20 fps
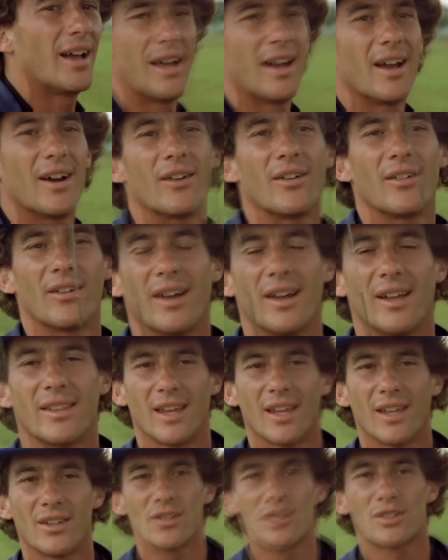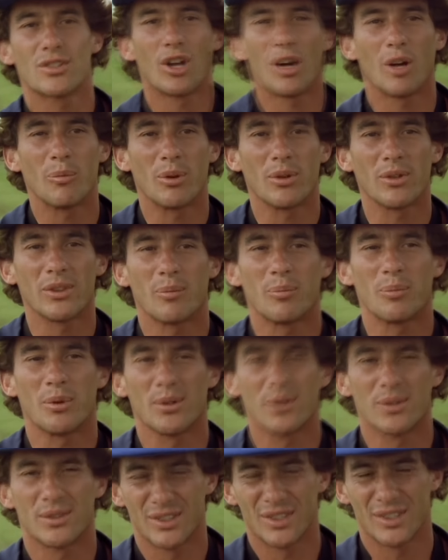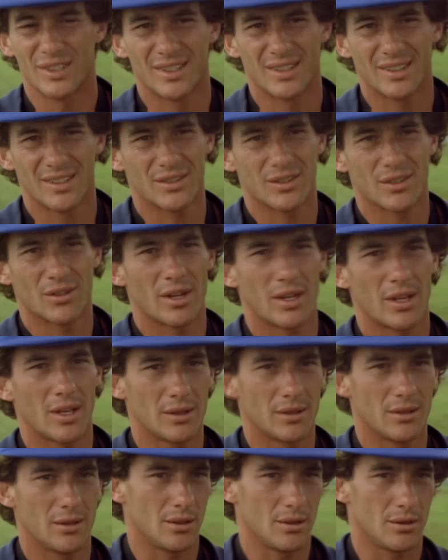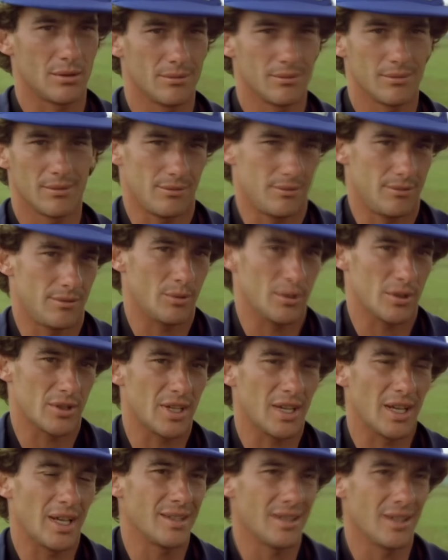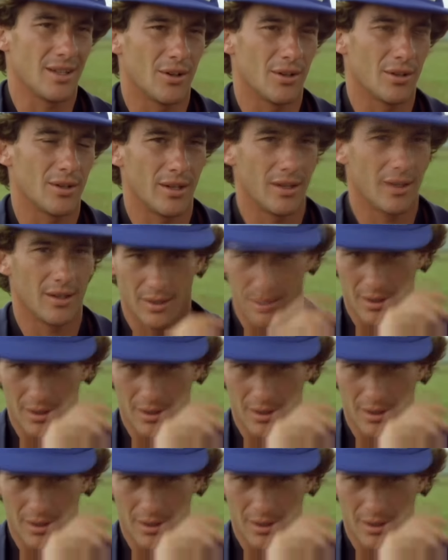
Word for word: Yeah, yeah, yeah, the engine stopped on the approach, so I had uh, was gliding only.